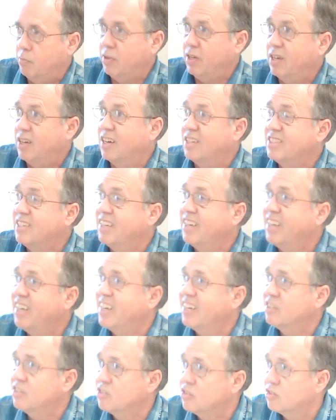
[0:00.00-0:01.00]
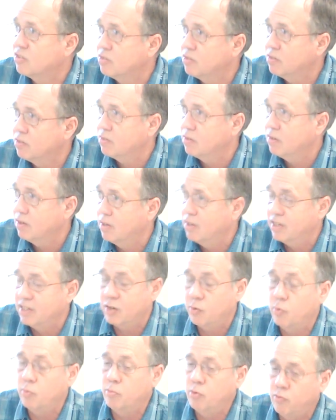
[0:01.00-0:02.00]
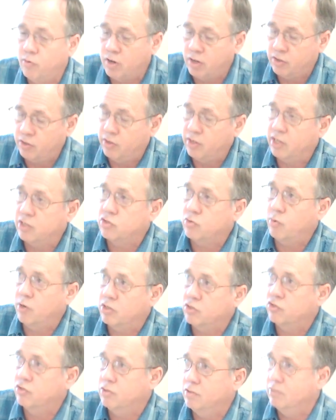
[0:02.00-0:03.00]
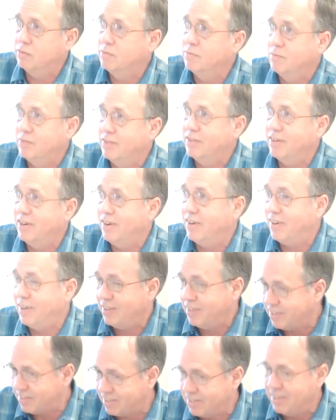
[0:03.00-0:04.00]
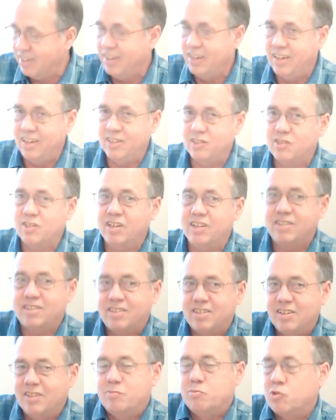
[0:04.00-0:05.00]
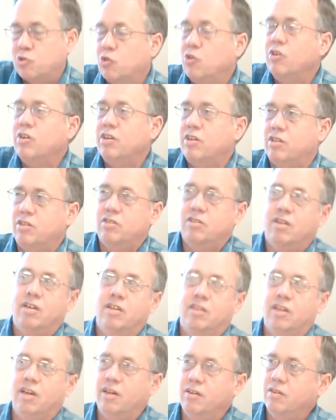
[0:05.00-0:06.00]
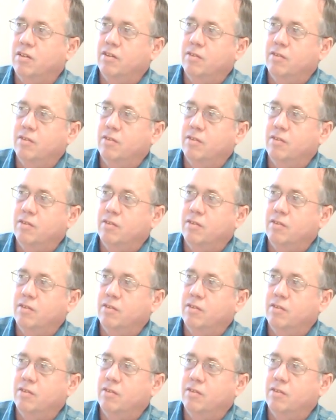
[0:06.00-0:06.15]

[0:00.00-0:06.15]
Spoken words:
Because it is. Can we move on to the next question? It's absurdities like that.